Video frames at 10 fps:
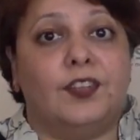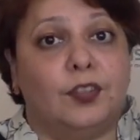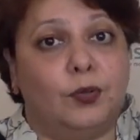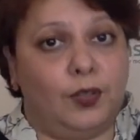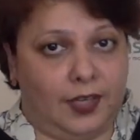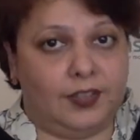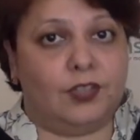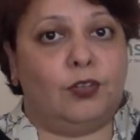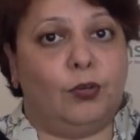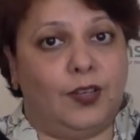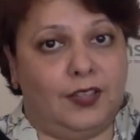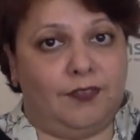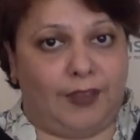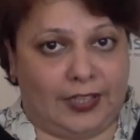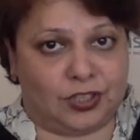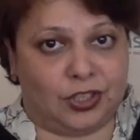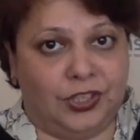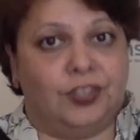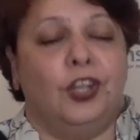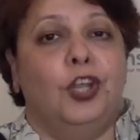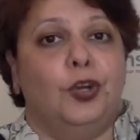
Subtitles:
it's a good idea to look at the fact sheets